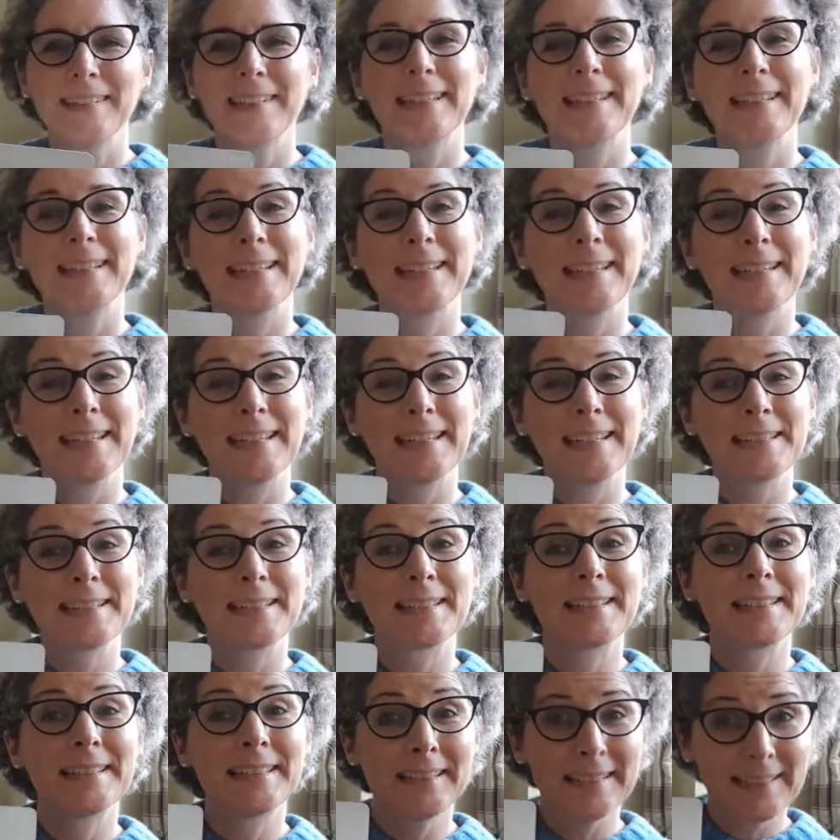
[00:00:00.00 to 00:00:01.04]
He hears
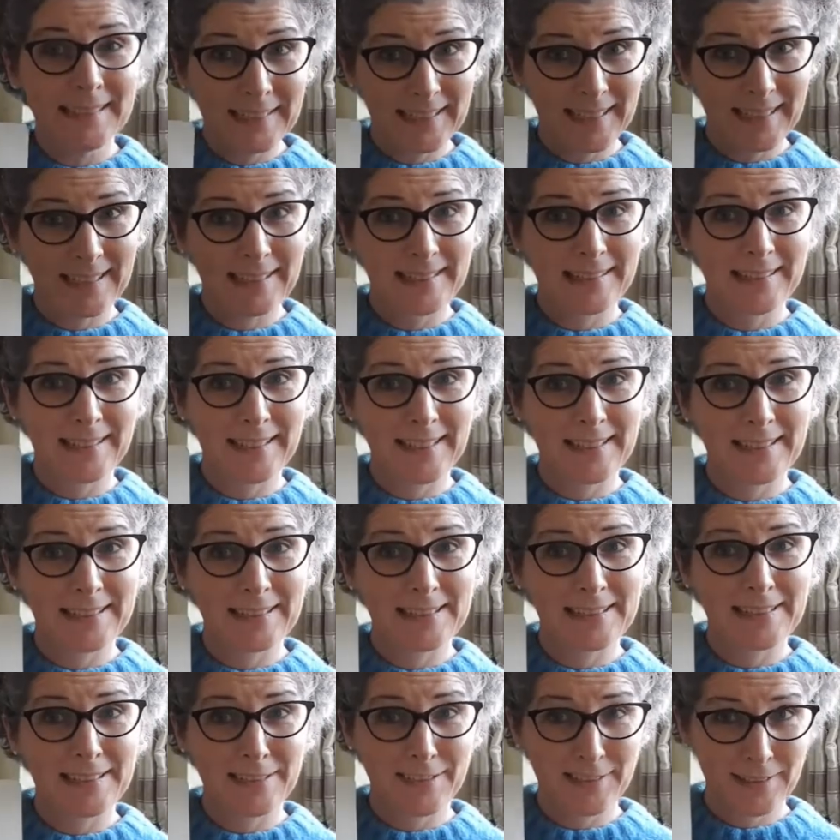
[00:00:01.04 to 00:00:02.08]
g at the end.
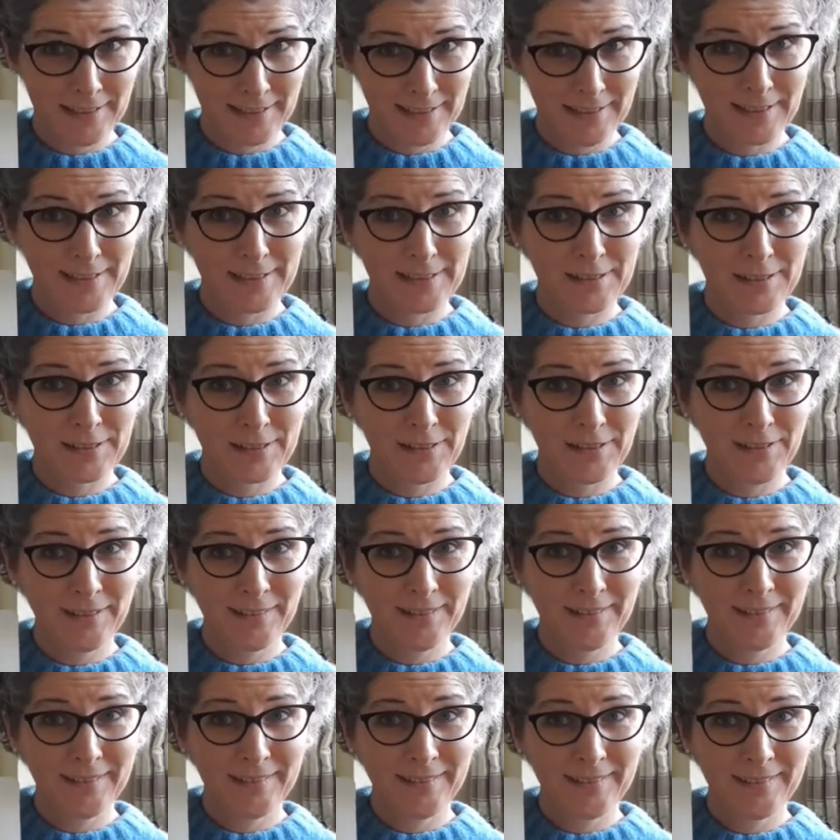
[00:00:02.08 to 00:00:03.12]
Did you hear that too?
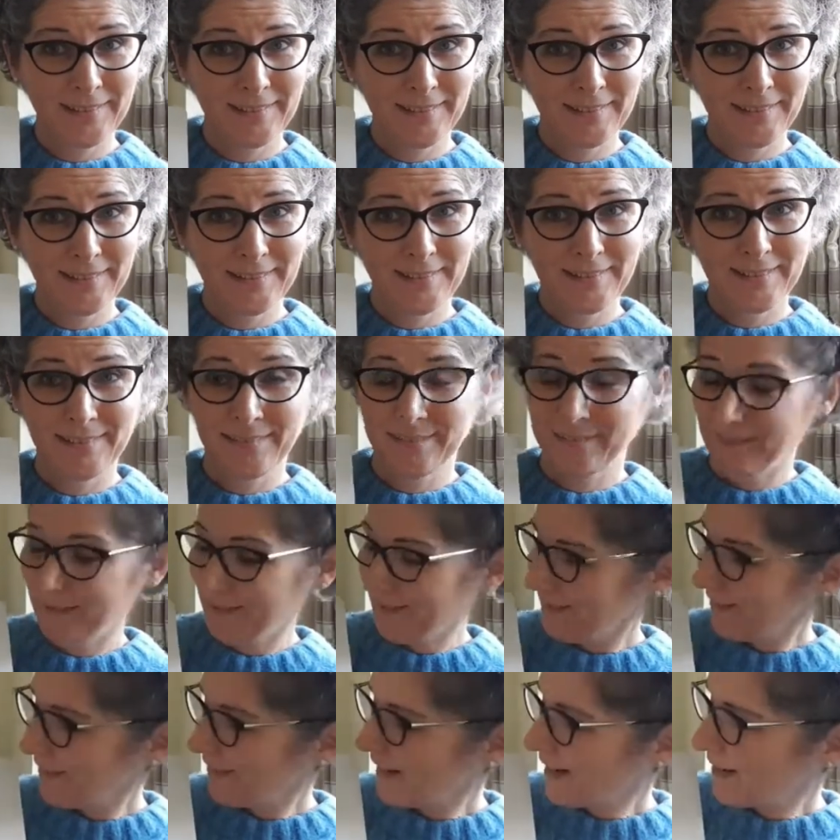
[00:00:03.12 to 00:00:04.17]

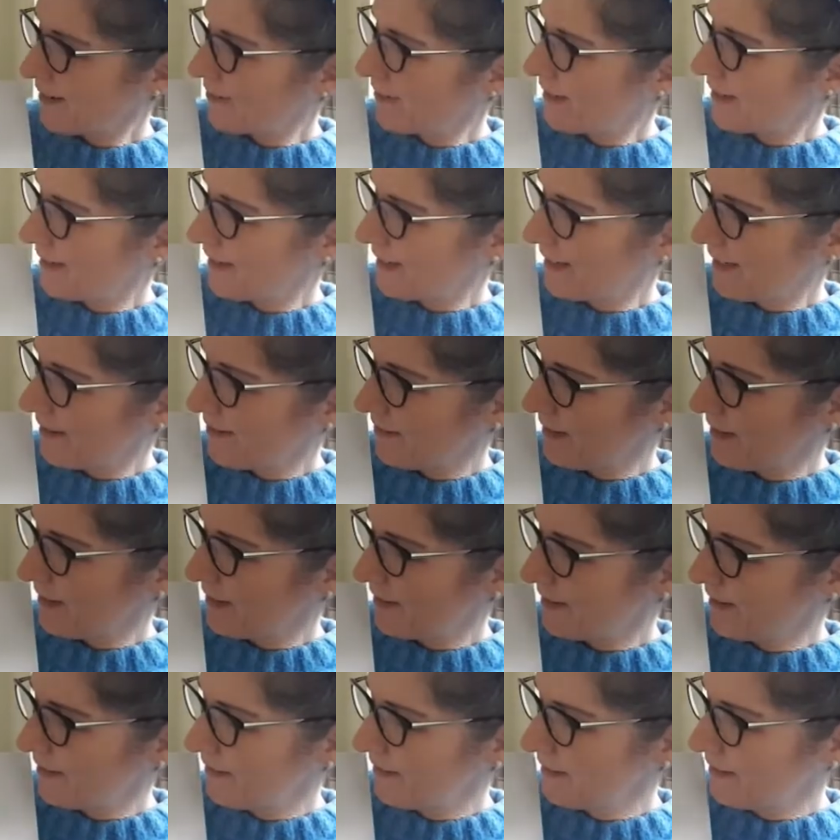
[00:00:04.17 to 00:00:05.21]
Great work, here we
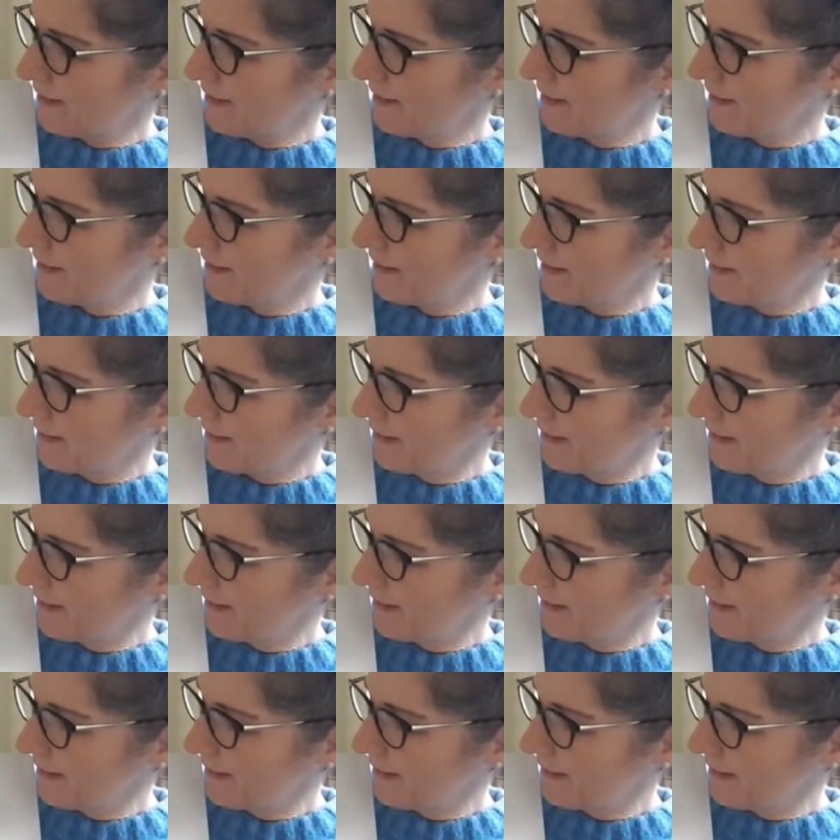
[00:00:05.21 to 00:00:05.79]
go, g.